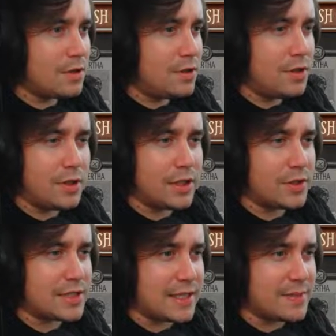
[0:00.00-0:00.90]
You look like you
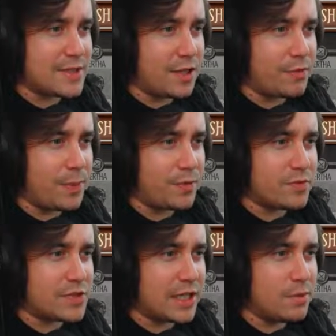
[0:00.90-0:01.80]
got the same stuff apart
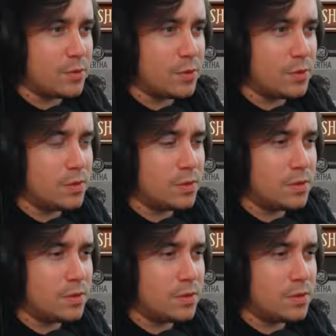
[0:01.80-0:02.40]
from chain wall.